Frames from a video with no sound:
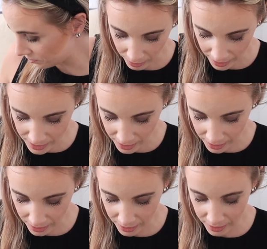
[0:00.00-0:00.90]

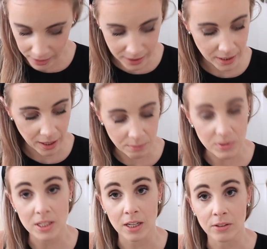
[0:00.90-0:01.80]
Basically, it
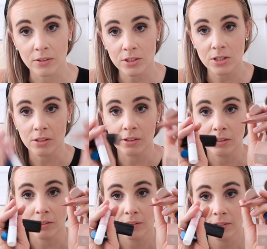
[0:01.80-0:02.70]
comes down
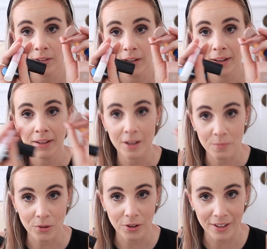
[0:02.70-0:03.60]
to
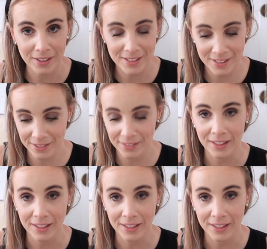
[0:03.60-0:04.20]
lip products.